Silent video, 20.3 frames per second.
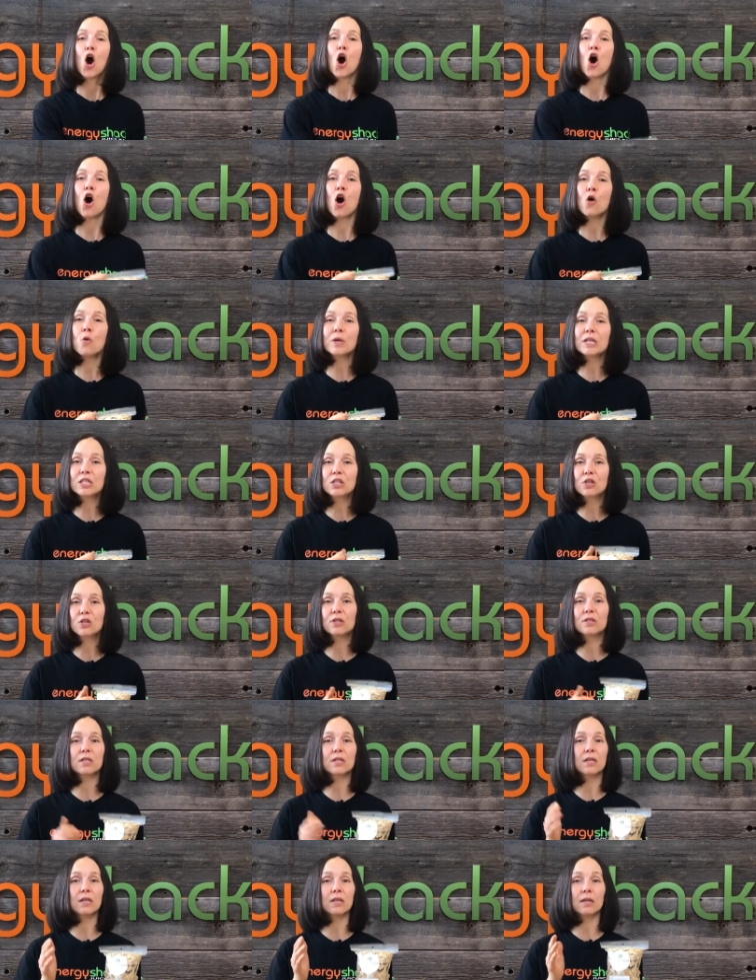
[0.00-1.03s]
always good
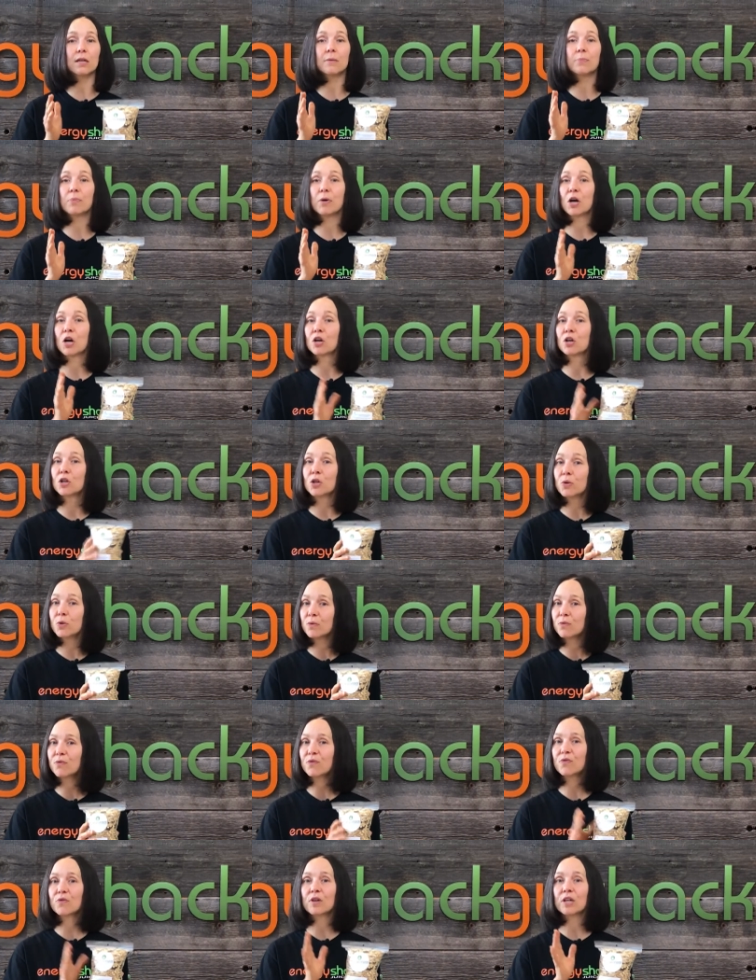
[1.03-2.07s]
to keep a
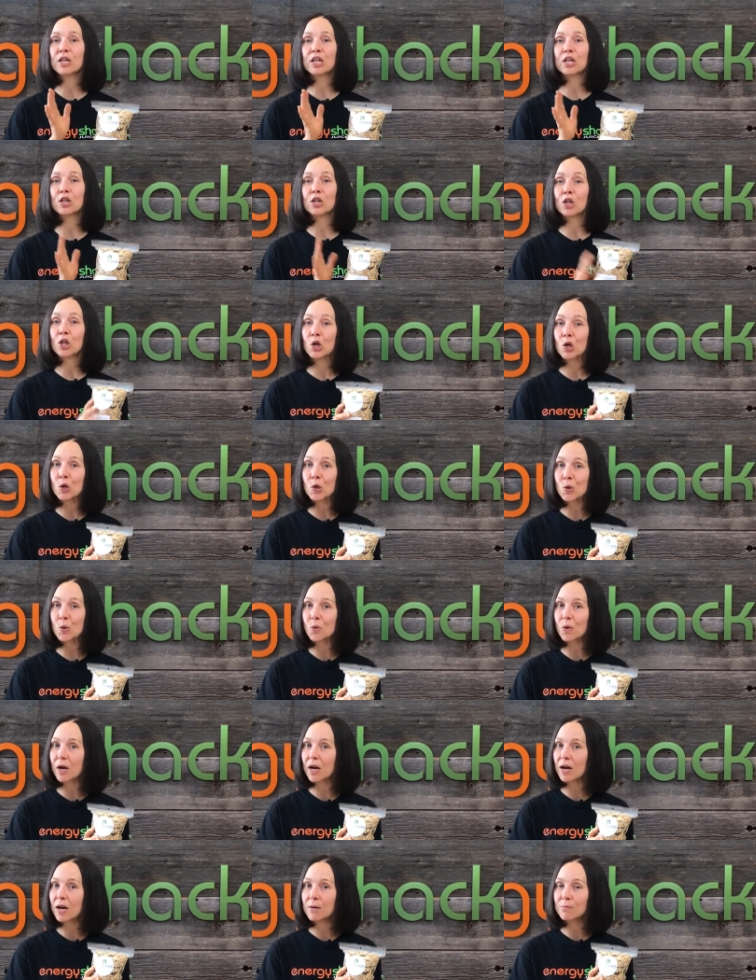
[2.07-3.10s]
gluten-free,
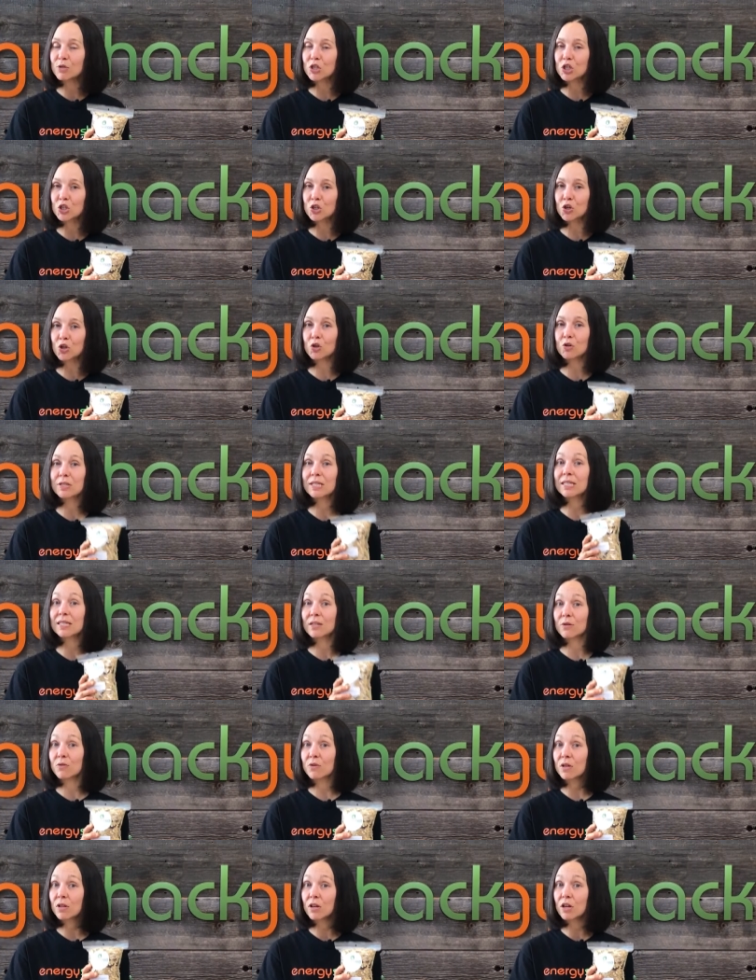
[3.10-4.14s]
low sugar
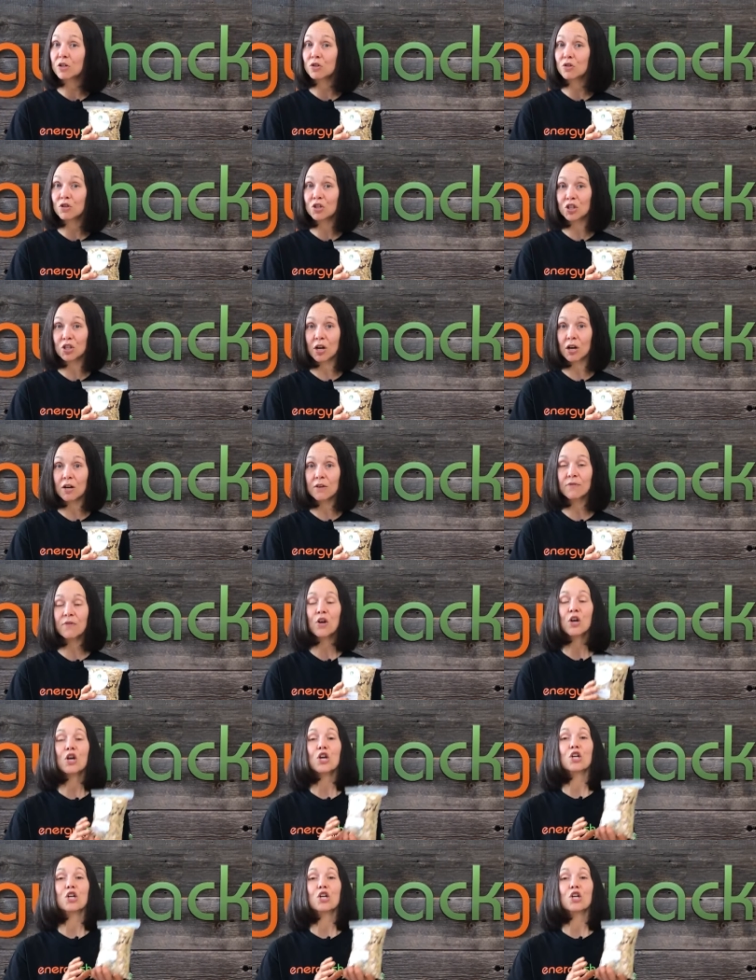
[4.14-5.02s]
cereal on your shelf.